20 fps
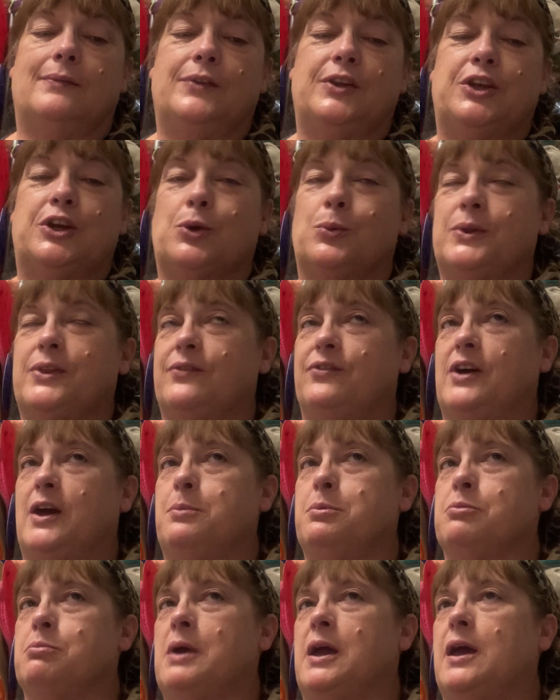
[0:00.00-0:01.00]
With the
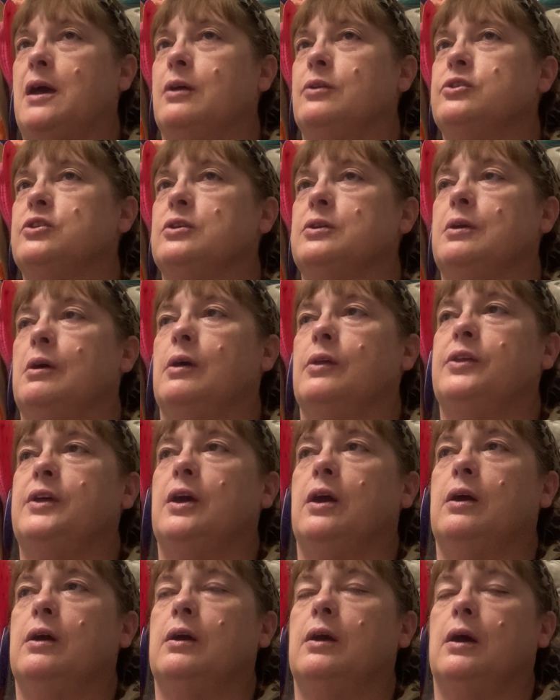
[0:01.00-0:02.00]
fibromyalgia and all
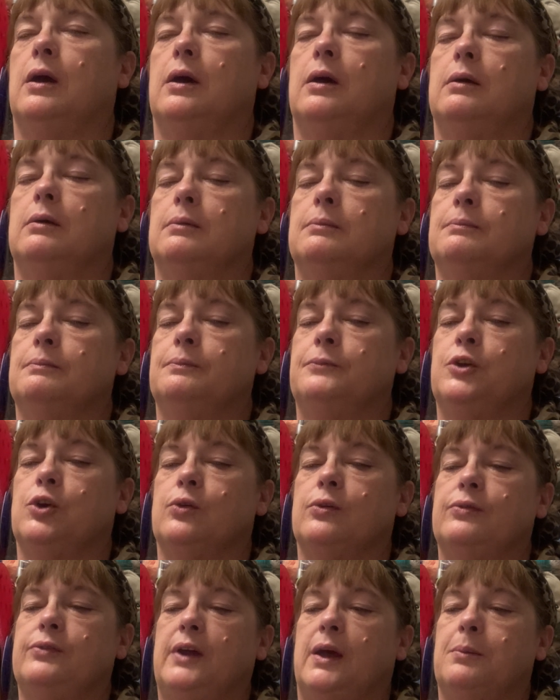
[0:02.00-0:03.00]
the
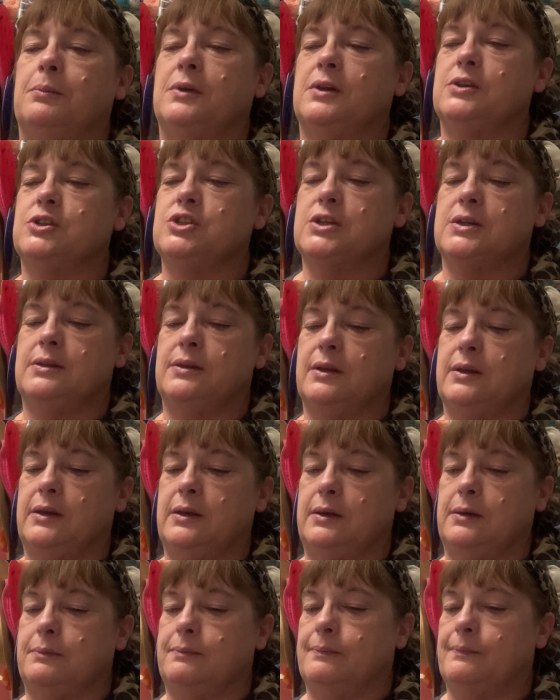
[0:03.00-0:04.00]
nerve damage
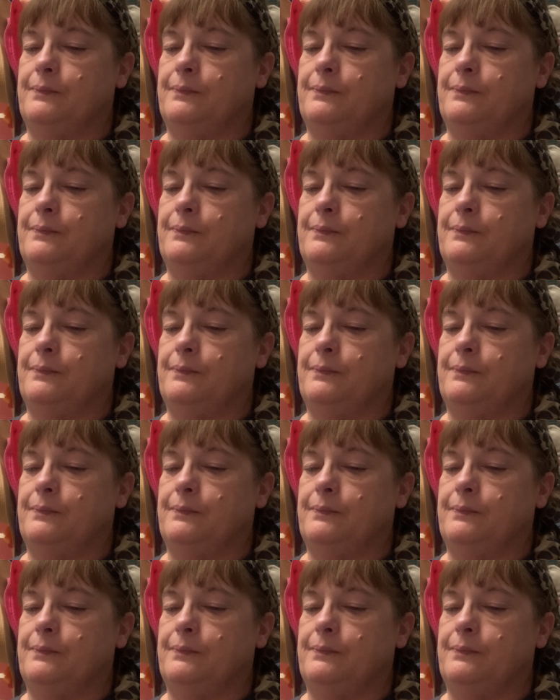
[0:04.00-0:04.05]
and